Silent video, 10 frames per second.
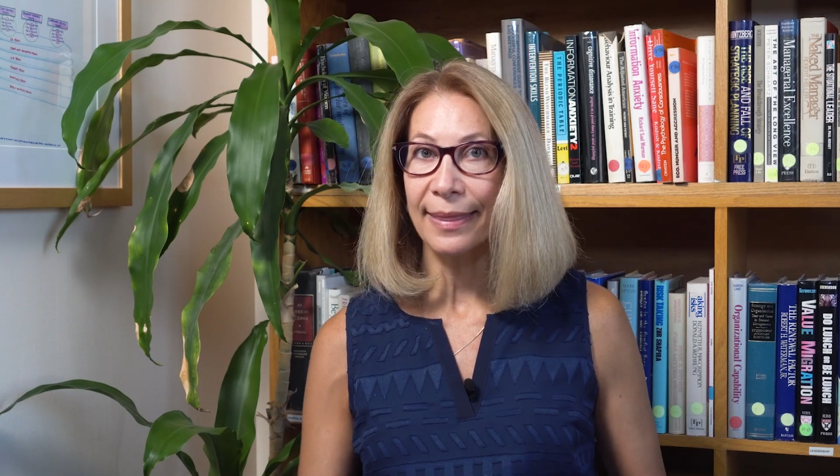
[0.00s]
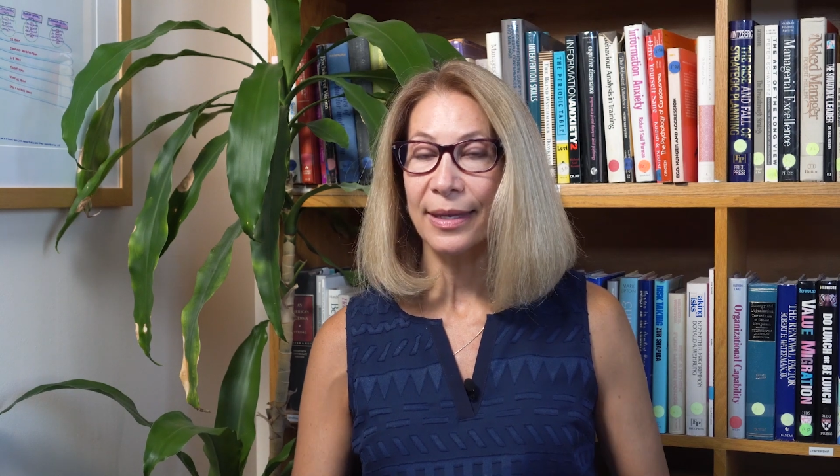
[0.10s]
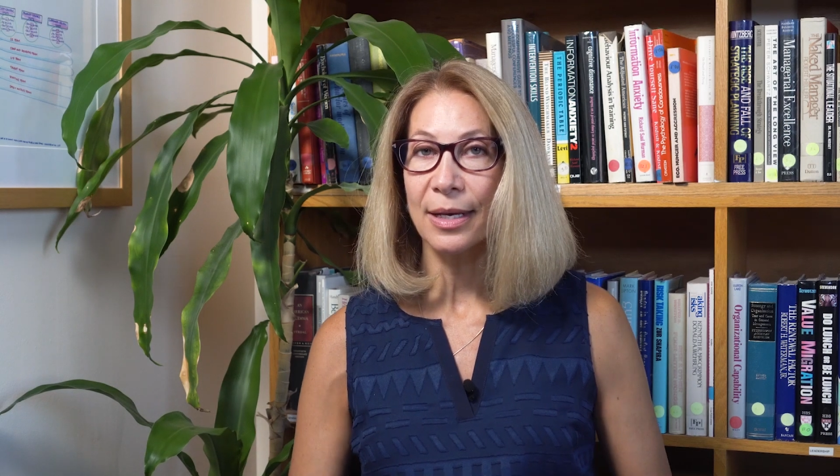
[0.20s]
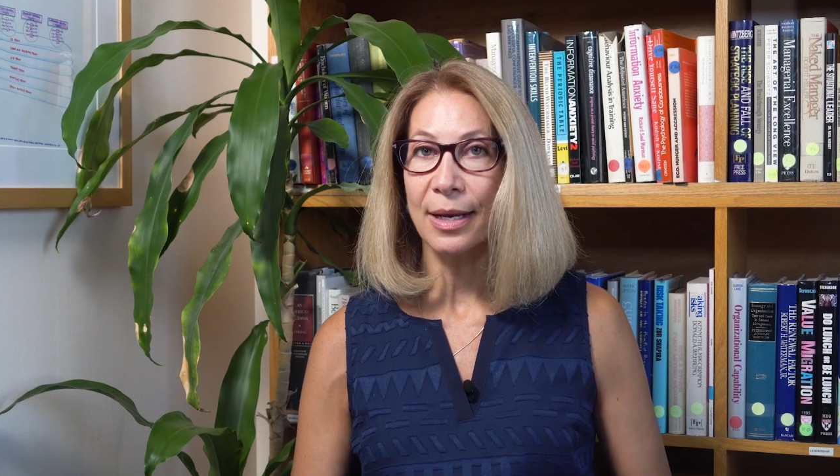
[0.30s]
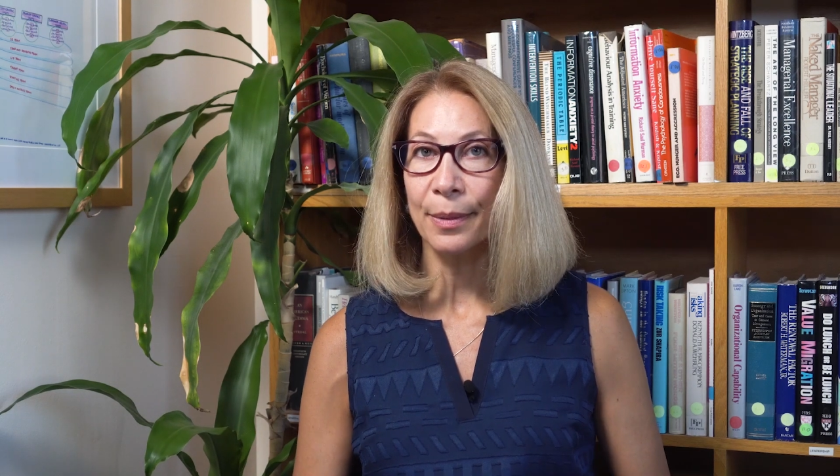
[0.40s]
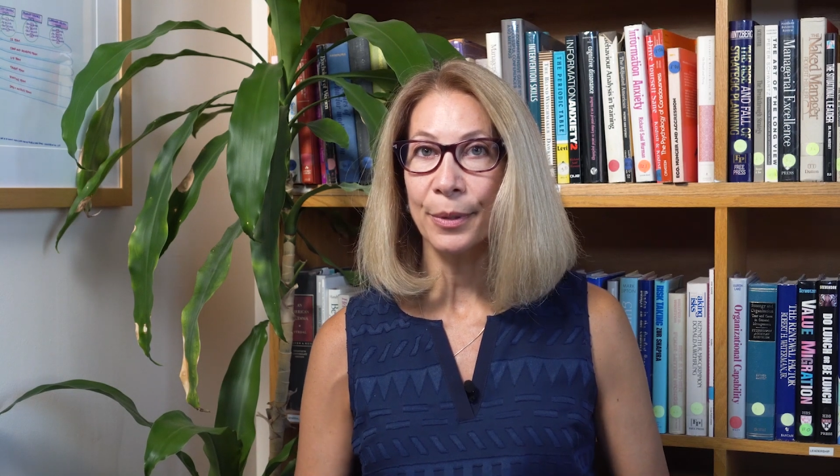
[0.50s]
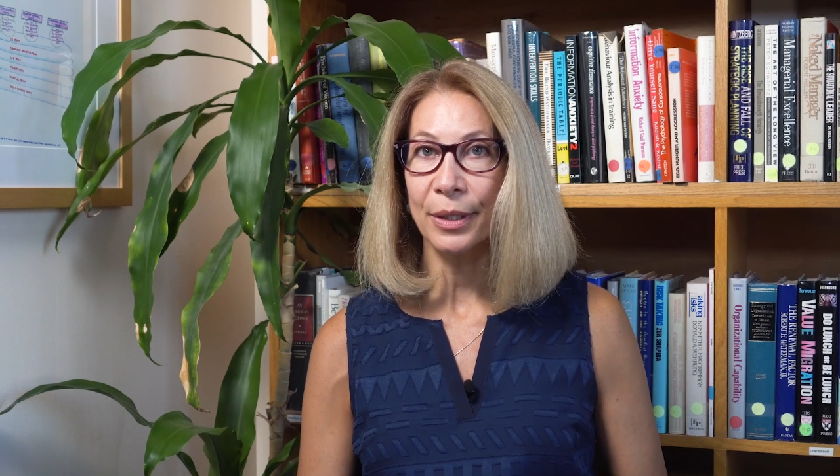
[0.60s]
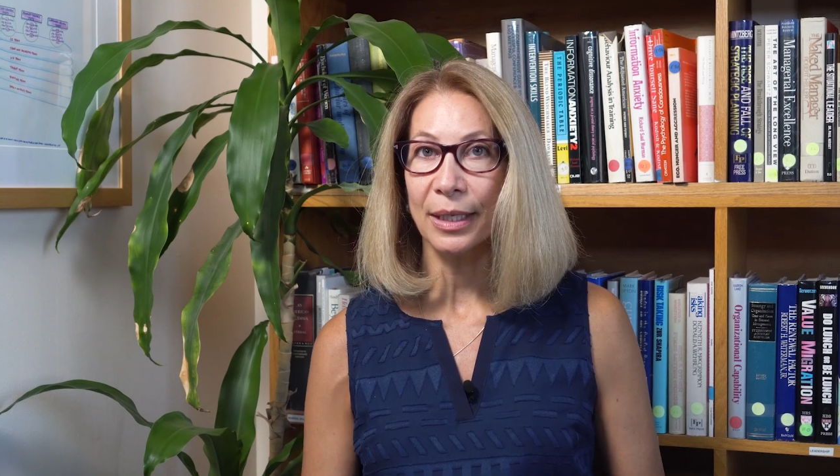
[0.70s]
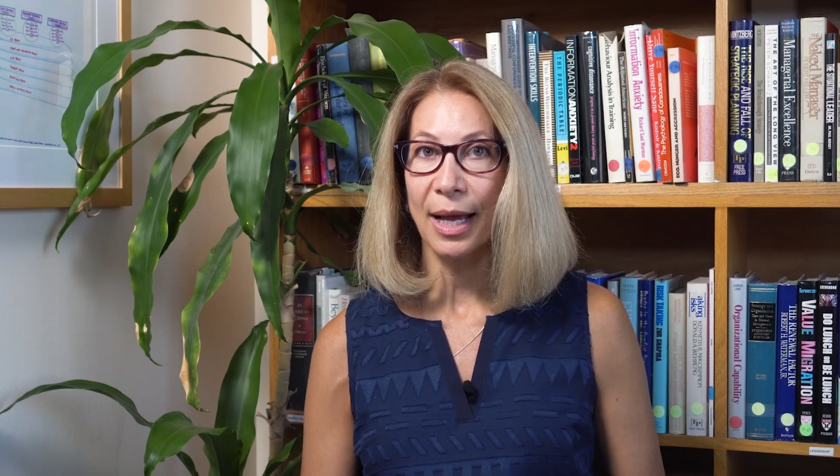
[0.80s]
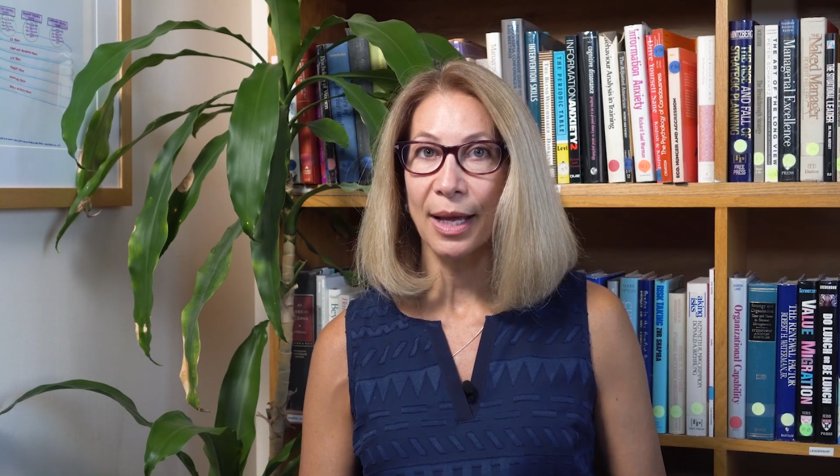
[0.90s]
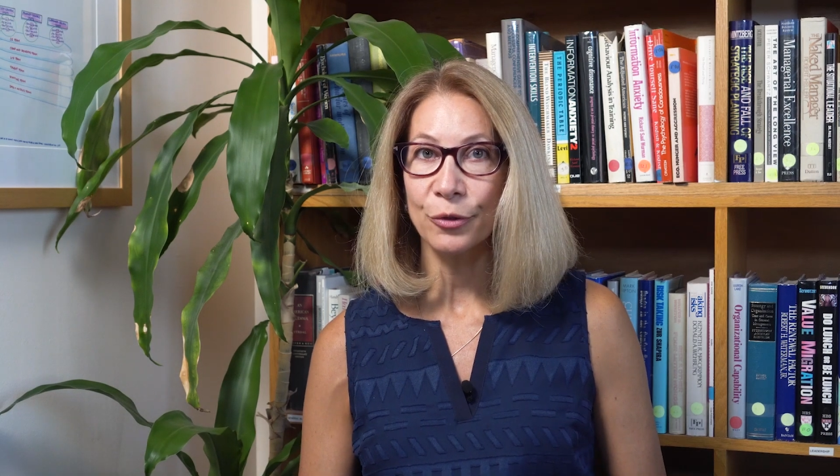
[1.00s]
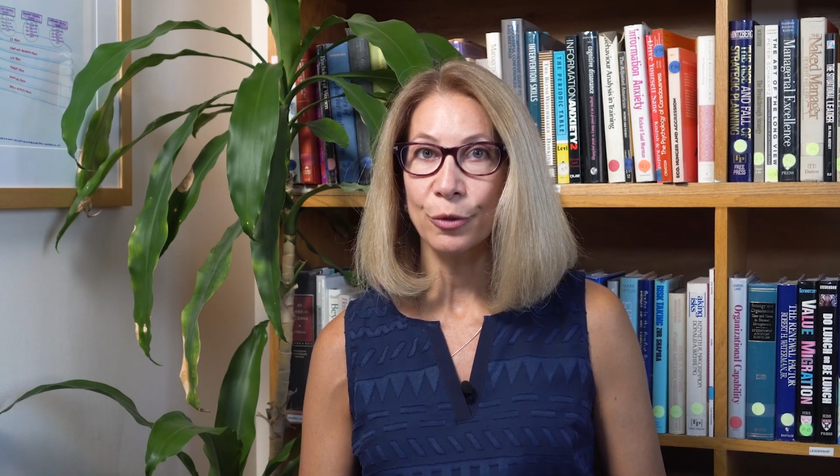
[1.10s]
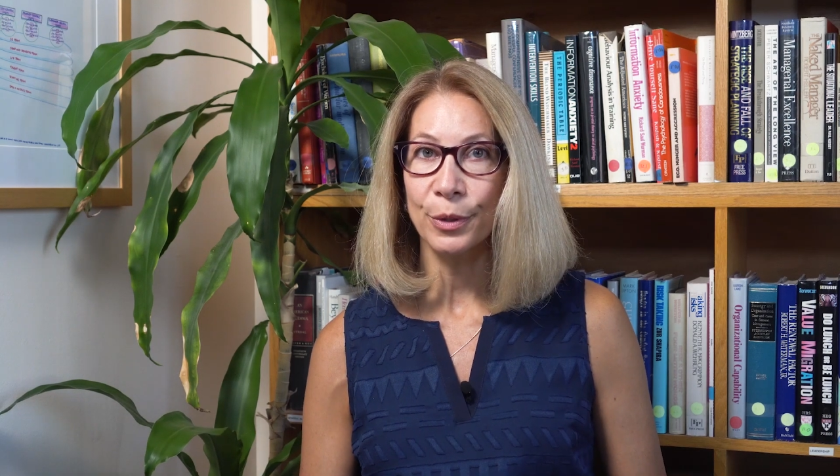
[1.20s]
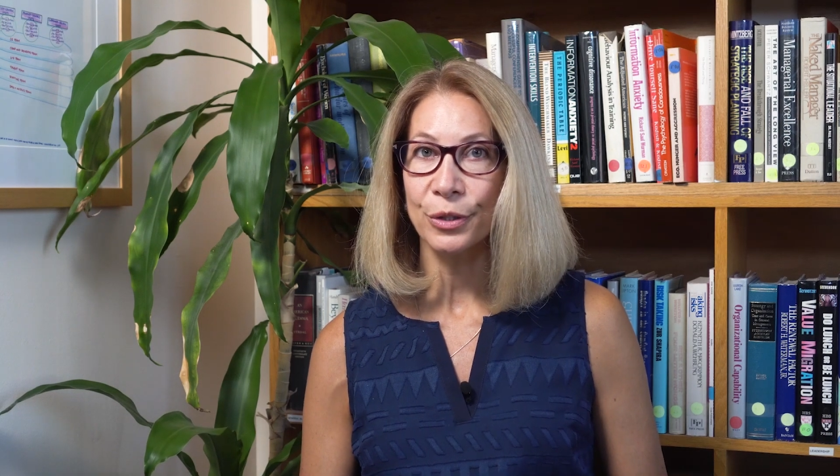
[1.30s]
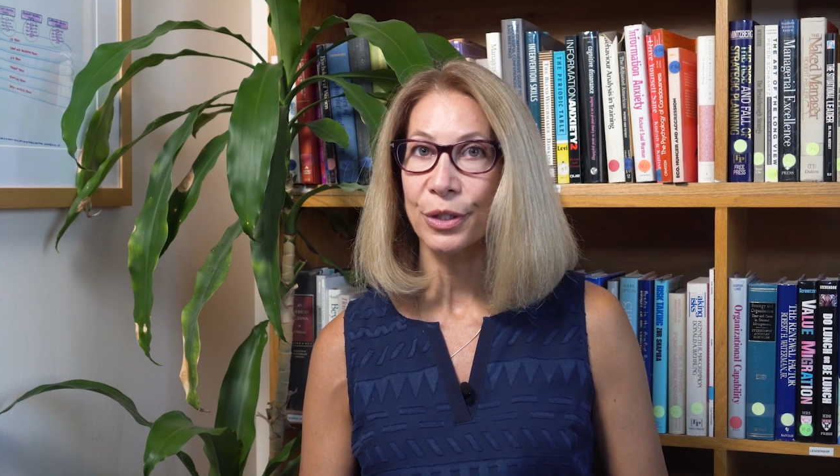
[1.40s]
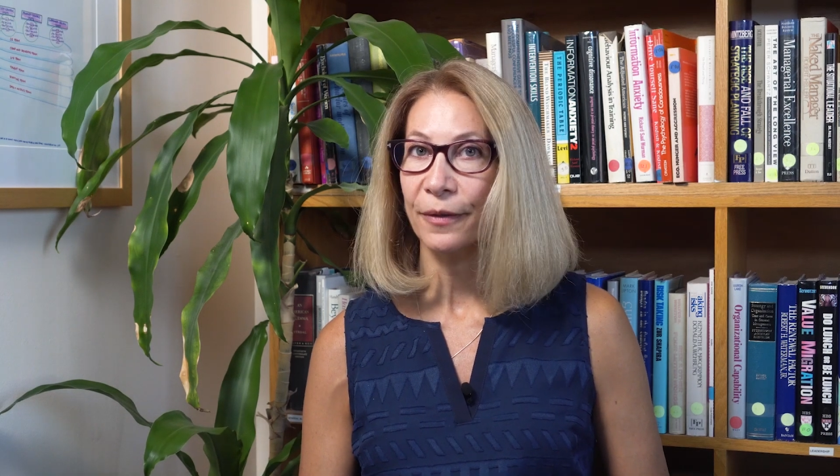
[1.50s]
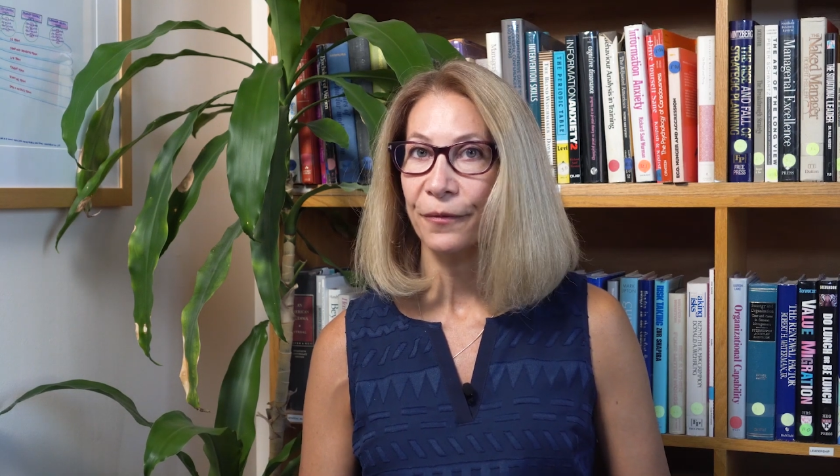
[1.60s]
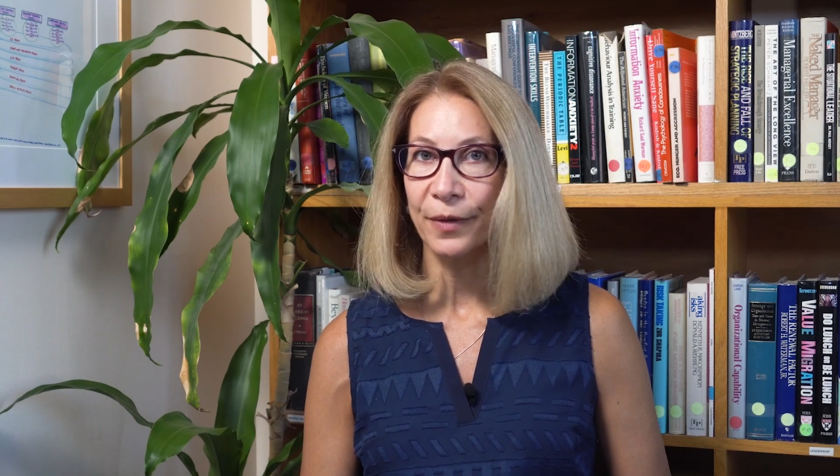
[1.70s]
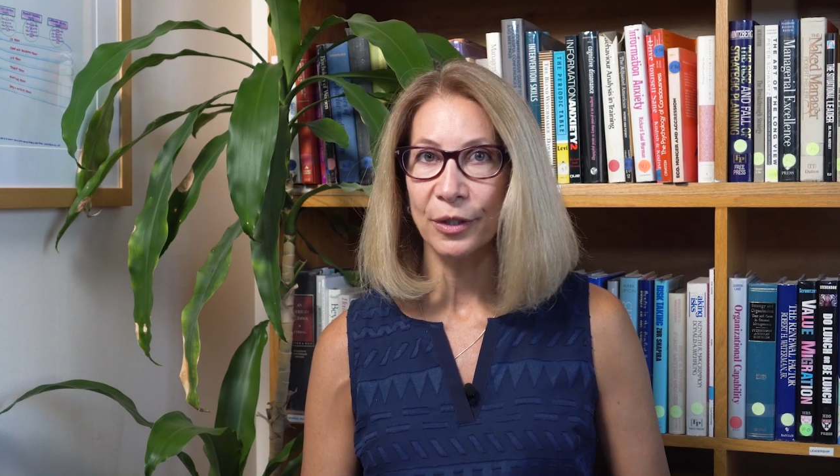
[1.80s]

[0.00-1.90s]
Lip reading: and the number and contribution of